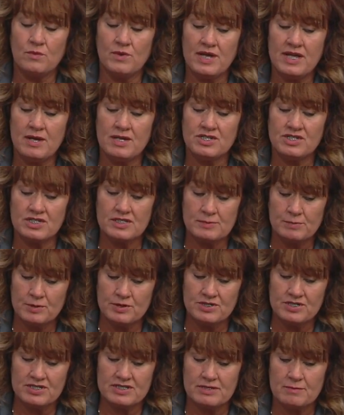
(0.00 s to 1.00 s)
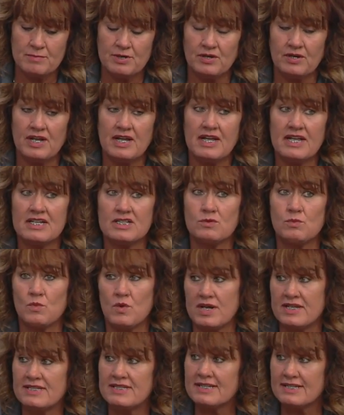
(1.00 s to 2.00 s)
We just purchased a building. It's
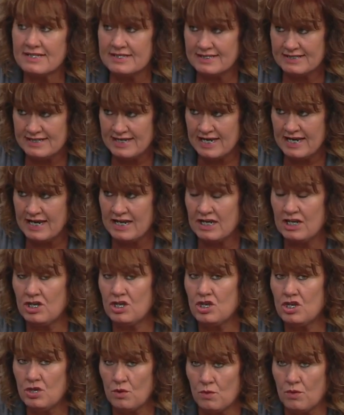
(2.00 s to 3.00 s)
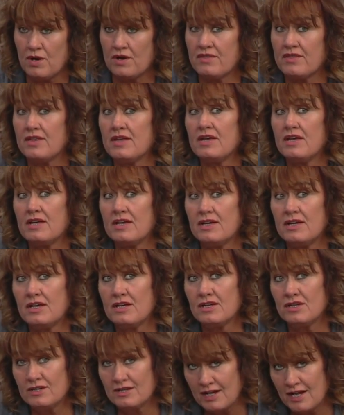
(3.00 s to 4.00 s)
116 North
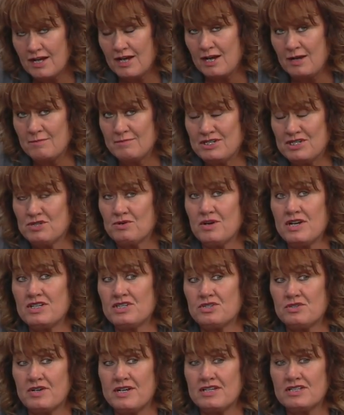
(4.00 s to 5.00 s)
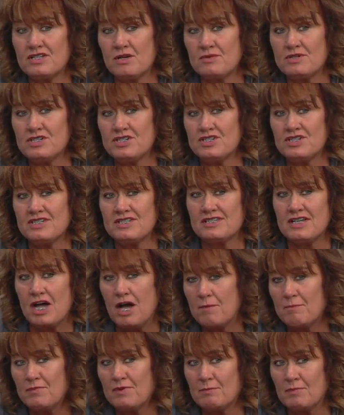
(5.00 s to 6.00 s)
um, Detroit Street, so it's just
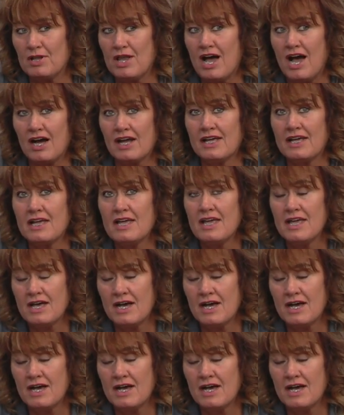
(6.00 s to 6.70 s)
up the block.